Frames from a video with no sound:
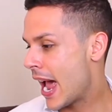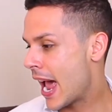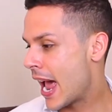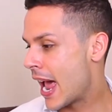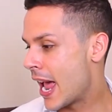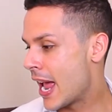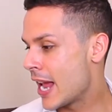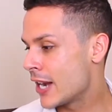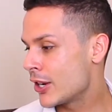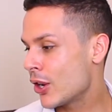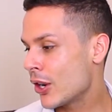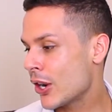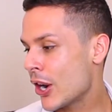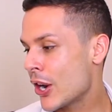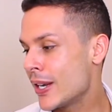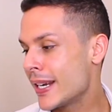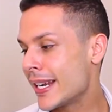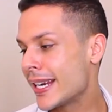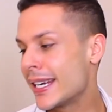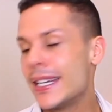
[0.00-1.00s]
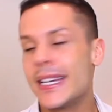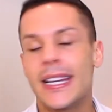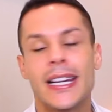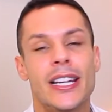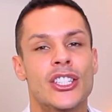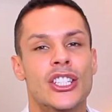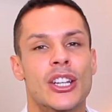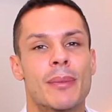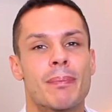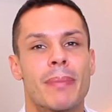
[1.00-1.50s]
And not only in
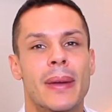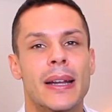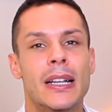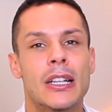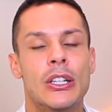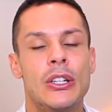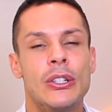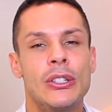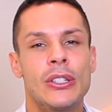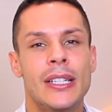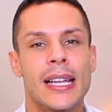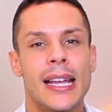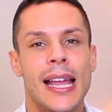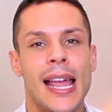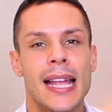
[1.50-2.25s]
leadership, but look